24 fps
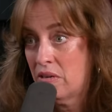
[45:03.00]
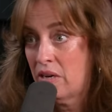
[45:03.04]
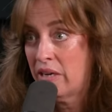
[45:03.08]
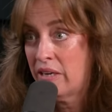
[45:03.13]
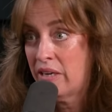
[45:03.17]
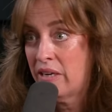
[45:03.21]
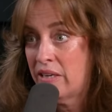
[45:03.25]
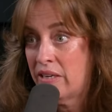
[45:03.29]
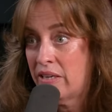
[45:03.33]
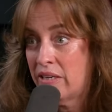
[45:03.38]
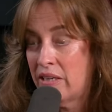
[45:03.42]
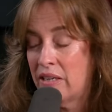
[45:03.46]
I yeah.
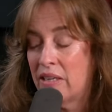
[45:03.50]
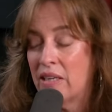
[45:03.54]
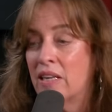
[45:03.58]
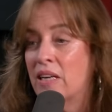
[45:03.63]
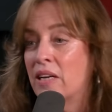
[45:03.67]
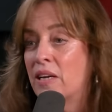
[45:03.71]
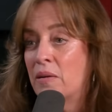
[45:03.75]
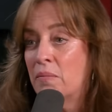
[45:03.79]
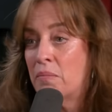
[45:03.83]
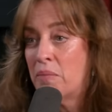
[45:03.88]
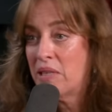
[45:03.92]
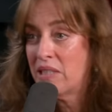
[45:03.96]
get it,
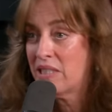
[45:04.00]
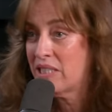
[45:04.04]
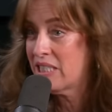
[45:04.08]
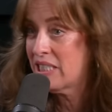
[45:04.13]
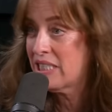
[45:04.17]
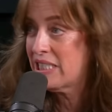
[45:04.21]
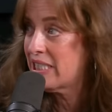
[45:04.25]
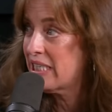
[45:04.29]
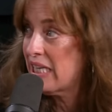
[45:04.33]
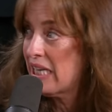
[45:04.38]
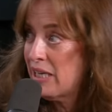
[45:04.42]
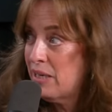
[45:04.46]
but it's the
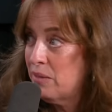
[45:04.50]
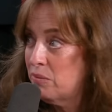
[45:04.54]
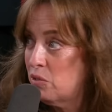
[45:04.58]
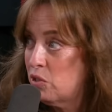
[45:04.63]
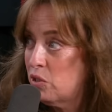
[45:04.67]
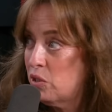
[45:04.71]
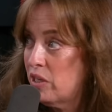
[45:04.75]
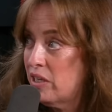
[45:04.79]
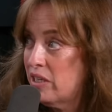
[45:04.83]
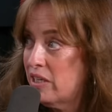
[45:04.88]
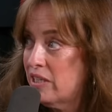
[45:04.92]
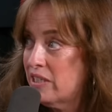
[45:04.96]
same
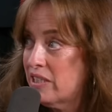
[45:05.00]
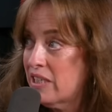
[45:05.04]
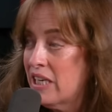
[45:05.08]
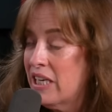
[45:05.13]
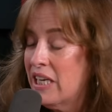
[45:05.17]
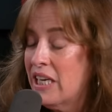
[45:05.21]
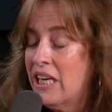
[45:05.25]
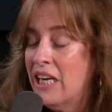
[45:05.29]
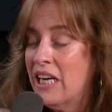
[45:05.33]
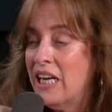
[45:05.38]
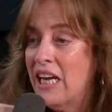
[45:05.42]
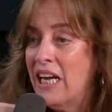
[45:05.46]
shit.
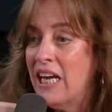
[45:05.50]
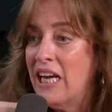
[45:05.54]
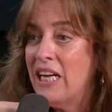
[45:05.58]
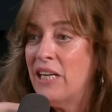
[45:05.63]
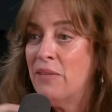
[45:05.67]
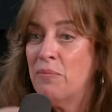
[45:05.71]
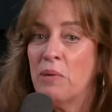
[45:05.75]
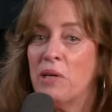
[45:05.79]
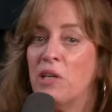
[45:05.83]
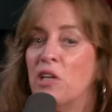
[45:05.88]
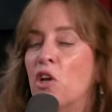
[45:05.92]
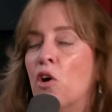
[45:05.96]

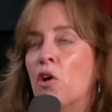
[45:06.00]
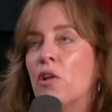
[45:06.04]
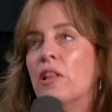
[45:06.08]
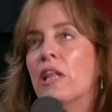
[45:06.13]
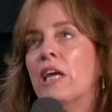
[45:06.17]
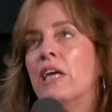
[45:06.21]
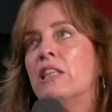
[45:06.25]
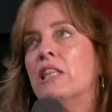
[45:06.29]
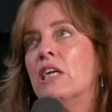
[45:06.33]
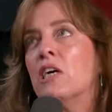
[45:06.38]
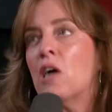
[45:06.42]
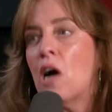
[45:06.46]
And but
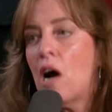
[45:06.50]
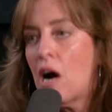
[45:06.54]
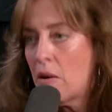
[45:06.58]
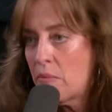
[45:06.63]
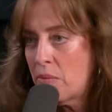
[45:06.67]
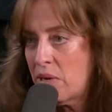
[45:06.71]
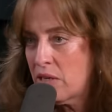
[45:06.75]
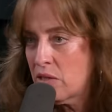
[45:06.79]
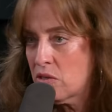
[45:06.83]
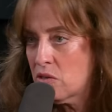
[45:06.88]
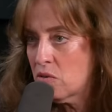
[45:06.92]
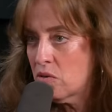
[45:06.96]
like the
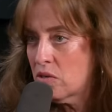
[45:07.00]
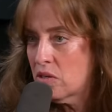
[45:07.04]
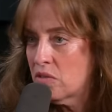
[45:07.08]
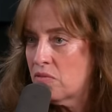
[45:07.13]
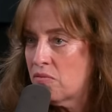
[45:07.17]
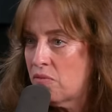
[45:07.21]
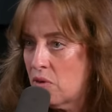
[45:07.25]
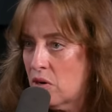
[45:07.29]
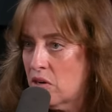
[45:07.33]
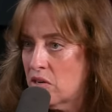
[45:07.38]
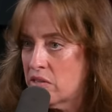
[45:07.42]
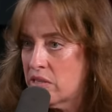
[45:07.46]
comedy store, as
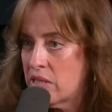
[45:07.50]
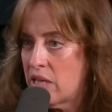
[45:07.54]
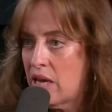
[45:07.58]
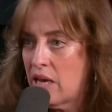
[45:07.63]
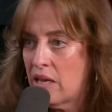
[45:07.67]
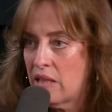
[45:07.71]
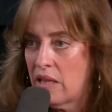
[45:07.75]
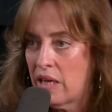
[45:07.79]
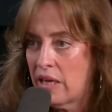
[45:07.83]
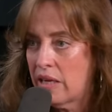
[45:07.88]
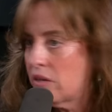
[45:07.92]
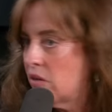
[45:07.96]
far as
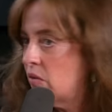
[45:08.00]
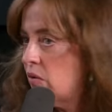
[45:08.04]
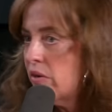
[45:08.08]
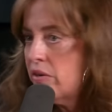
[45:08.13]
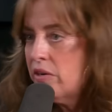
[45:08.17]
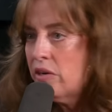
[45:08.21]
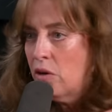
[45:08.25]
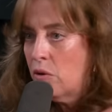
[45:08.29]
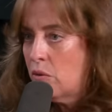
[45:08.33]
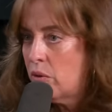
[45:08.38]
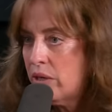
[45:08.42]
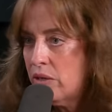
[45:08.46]
that, like you had
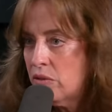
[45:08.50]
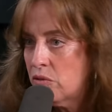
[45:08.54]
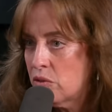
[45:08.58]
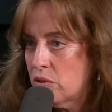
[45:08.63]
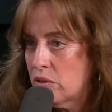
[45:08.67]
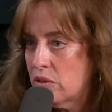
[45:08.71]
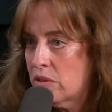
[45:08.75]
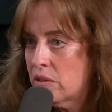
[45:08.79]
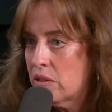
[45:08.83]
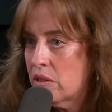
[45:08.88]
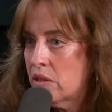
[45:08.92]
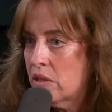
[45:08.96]
no
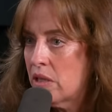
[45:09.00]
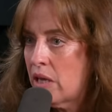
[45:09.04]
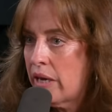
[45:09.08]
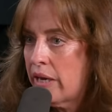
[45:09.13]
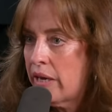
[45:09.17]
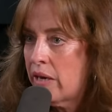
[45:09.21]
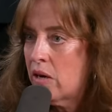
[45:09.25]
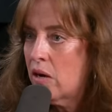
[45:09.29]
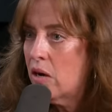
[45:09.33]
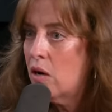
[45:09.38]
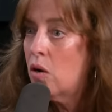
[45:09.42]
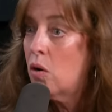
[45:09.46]
interest in
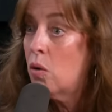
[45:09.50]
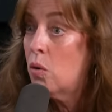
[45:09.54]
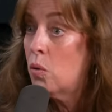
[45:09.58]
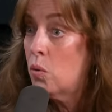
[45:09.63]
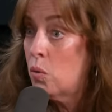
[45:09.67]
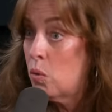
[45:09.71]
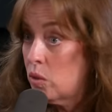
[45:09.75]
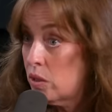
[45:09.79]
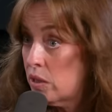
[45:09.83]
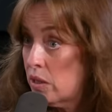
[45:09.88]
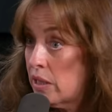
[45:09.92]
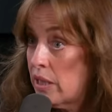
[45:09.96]
like oh well,
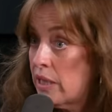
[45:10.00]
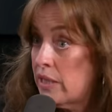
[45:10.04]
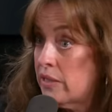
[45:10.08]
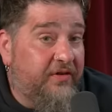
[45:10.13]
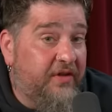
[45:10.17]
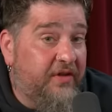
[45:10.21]
no, it